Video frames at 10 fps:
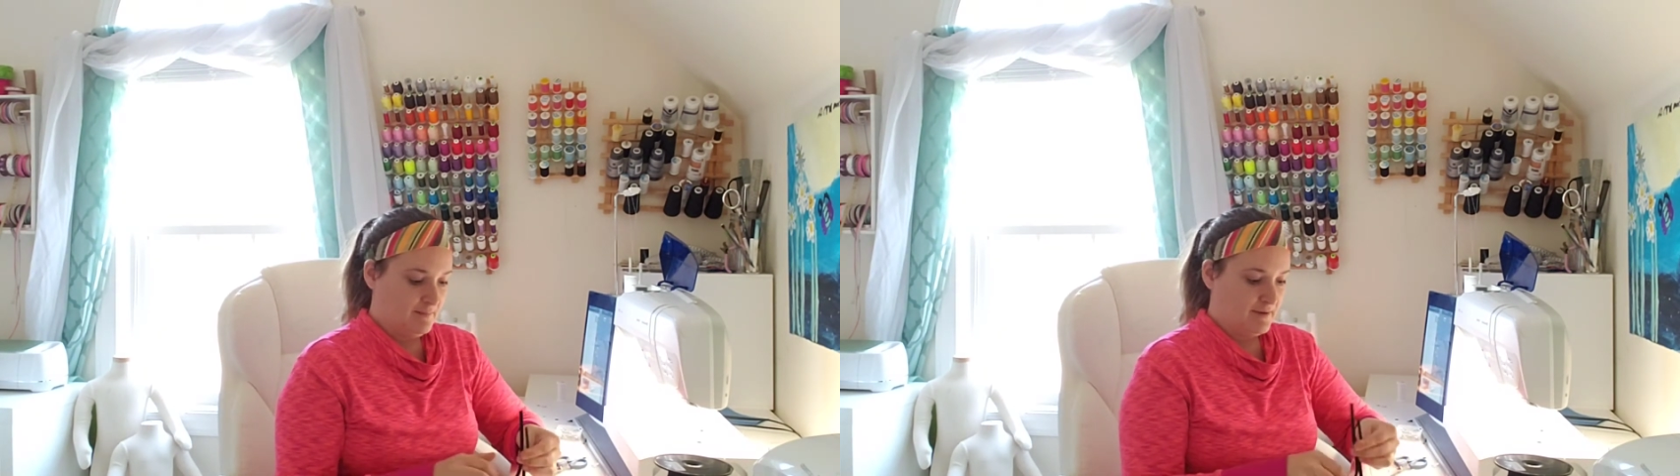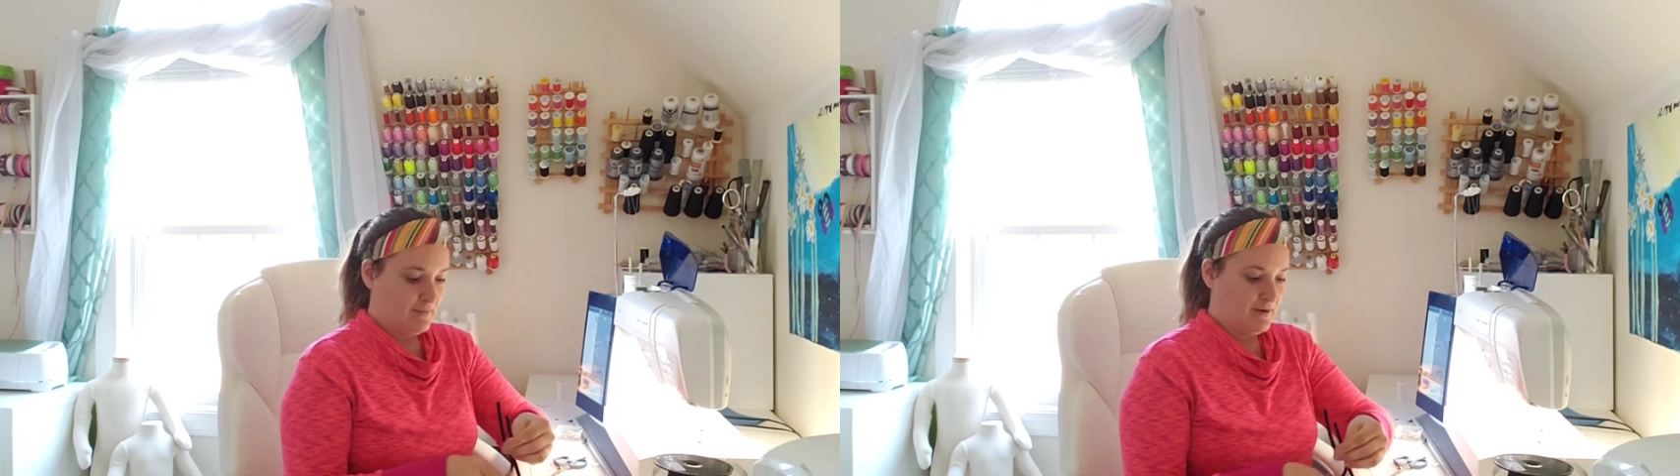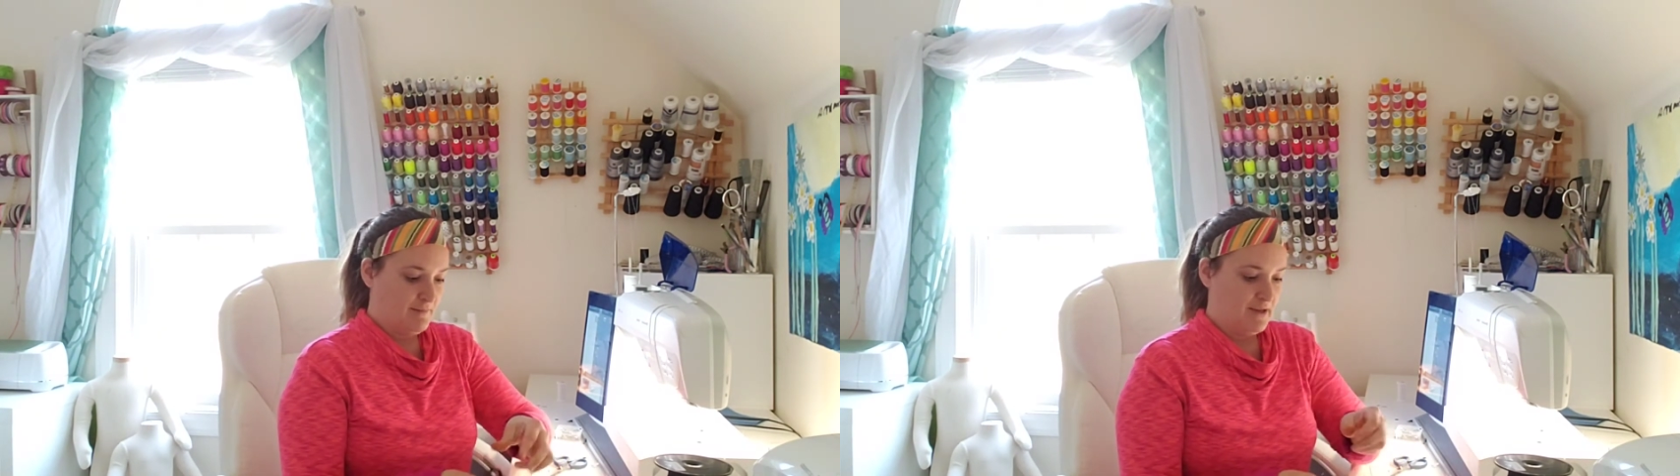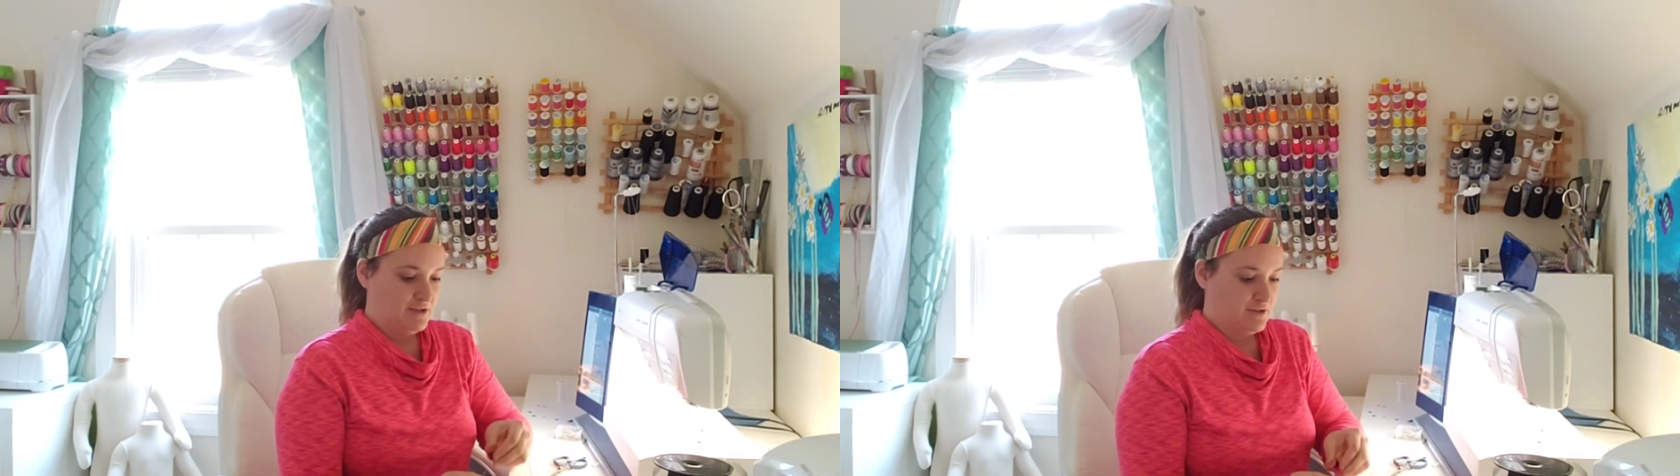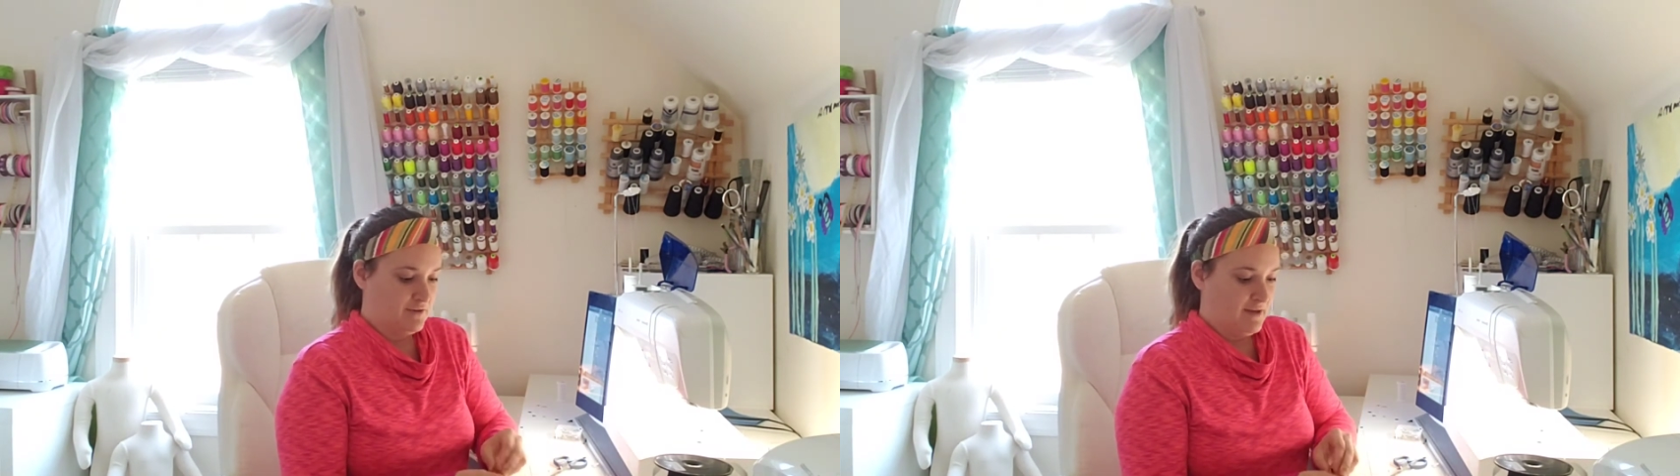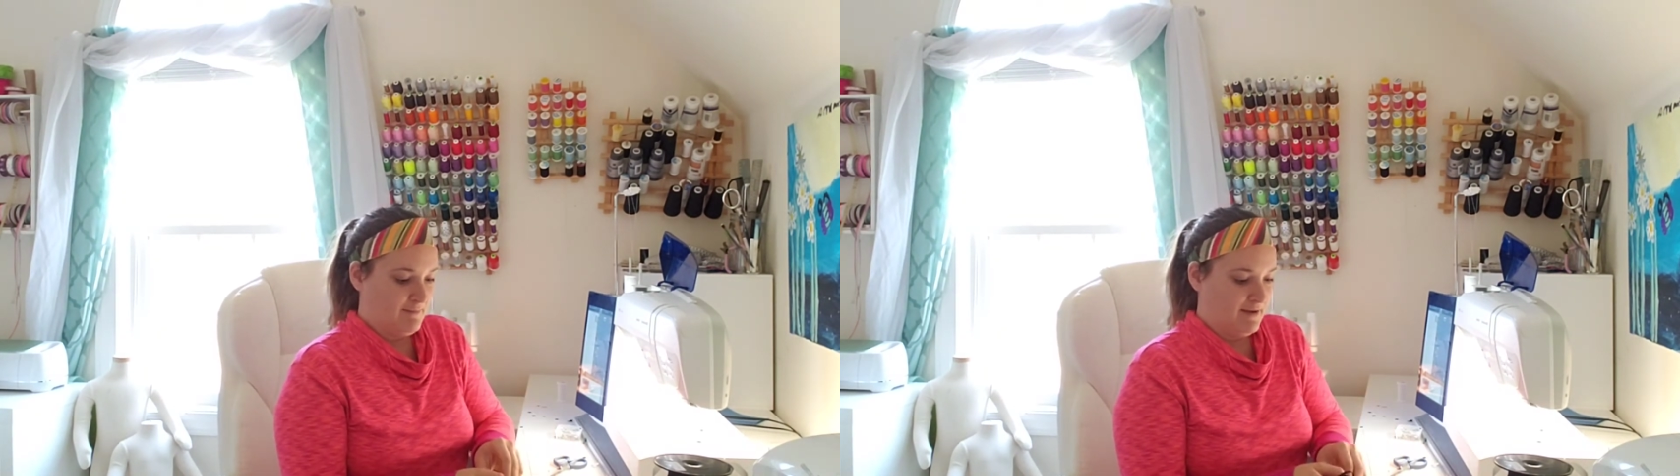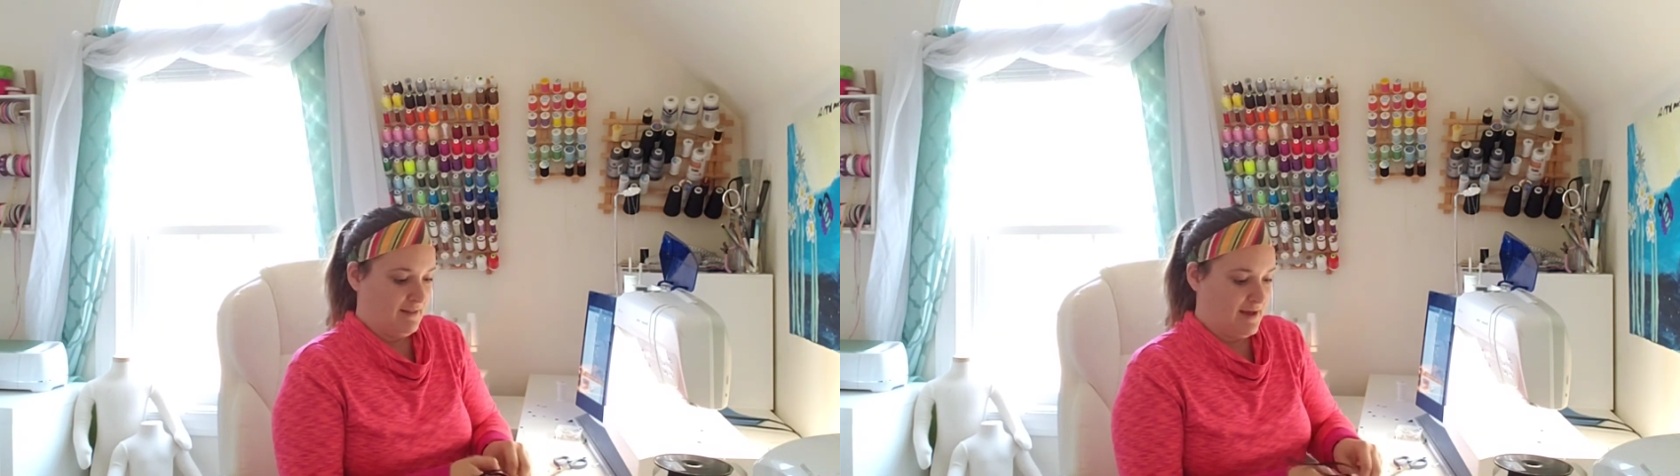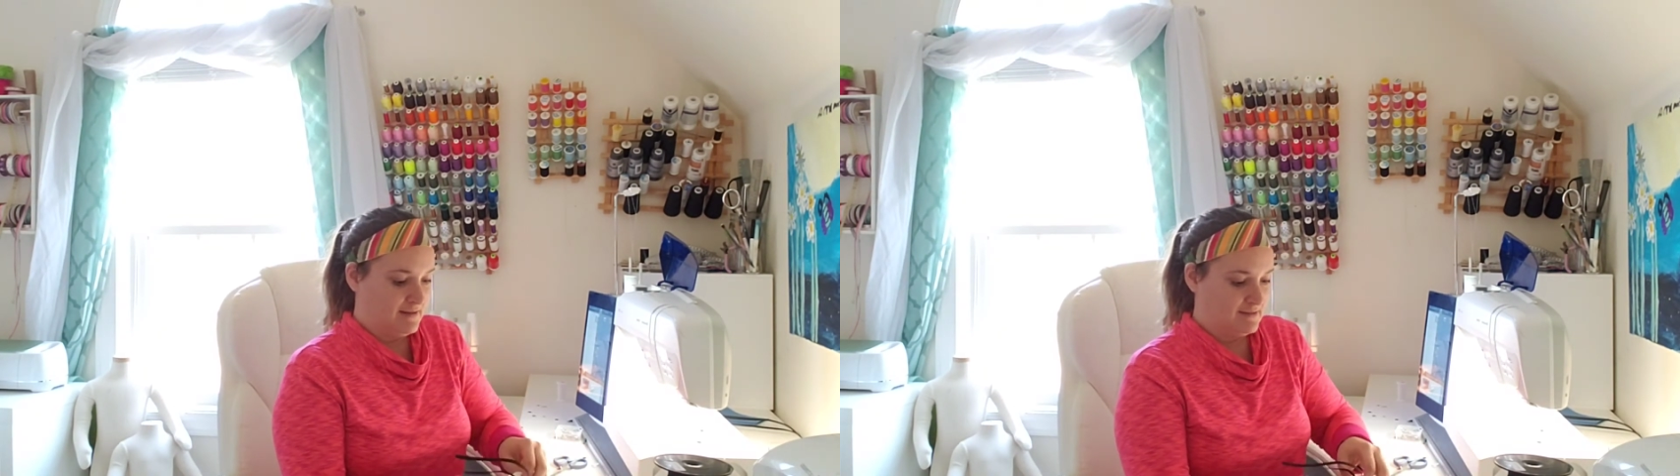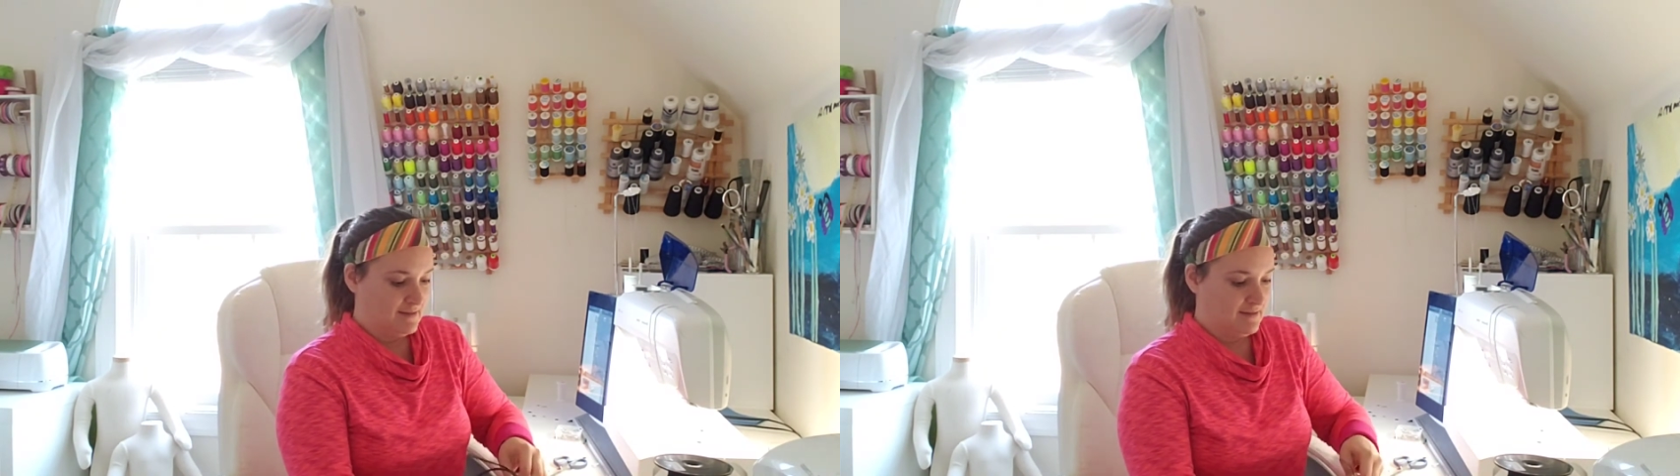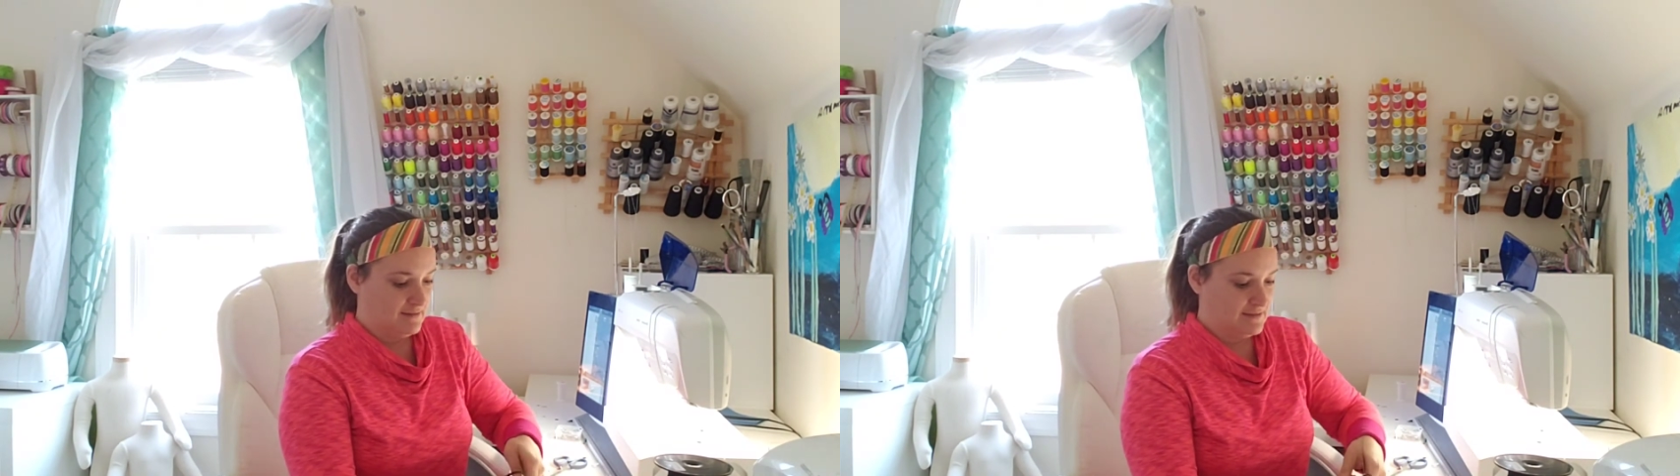but I want to make sure that my
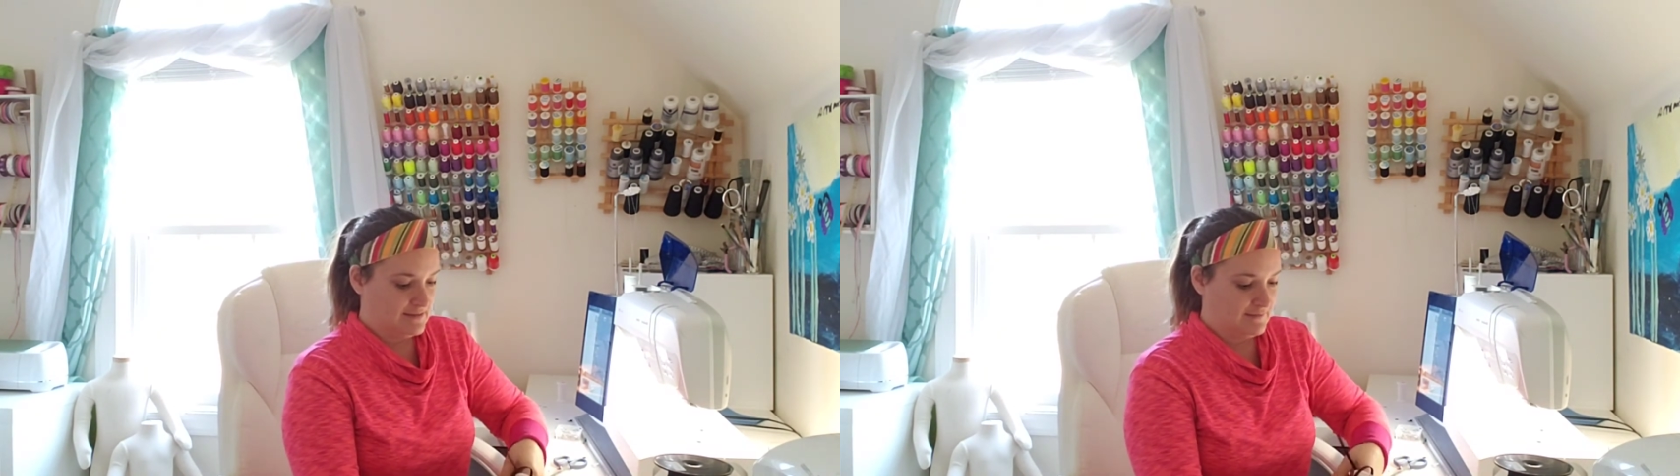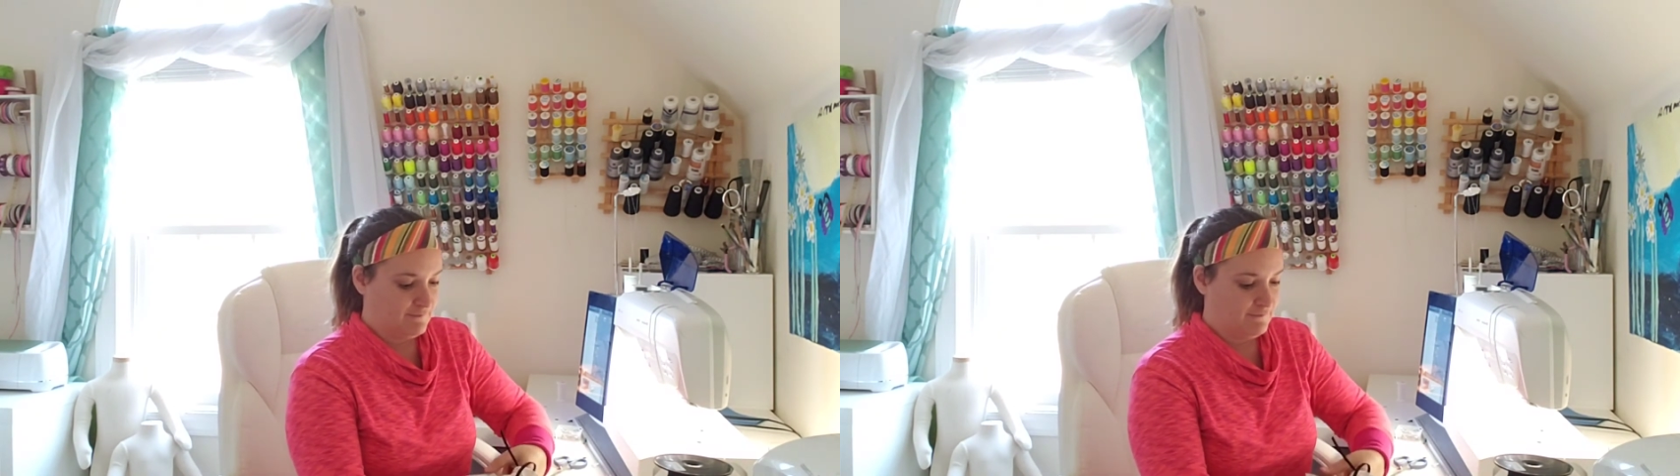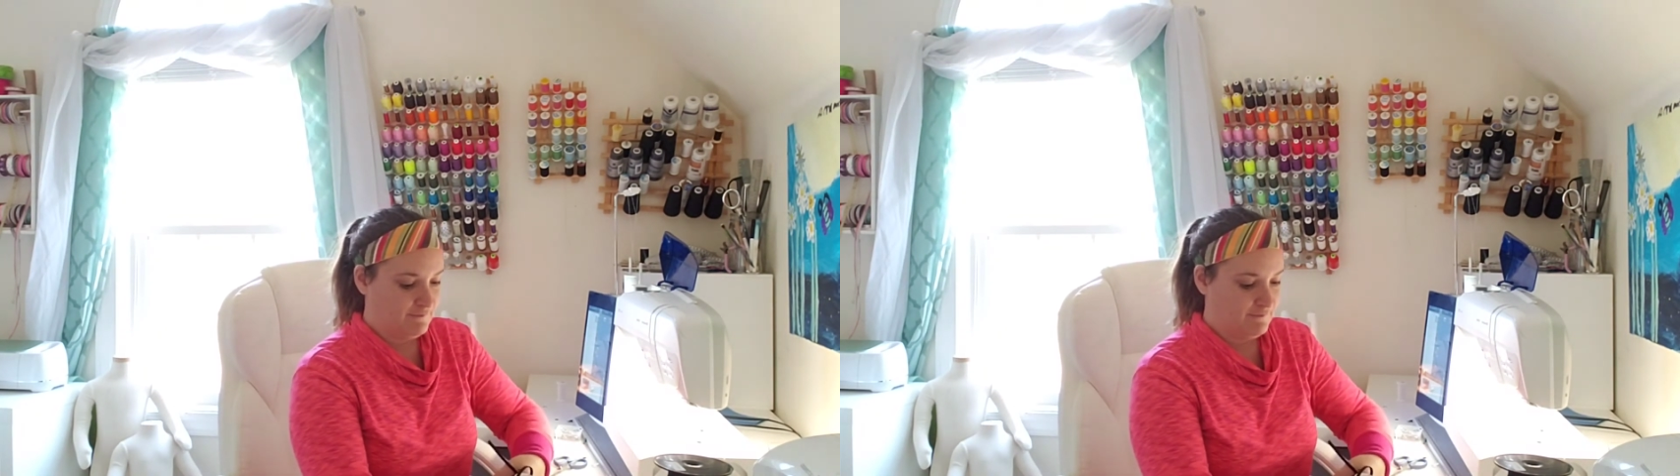elastic is